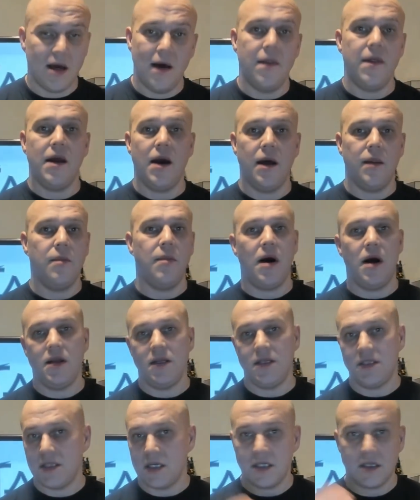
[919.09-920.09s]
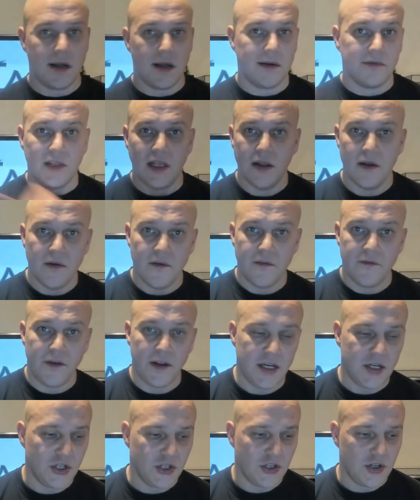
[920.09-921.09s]
and the other band is just like
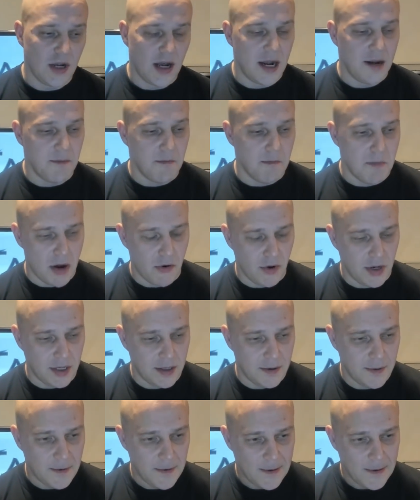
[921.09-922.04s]
finished and buried.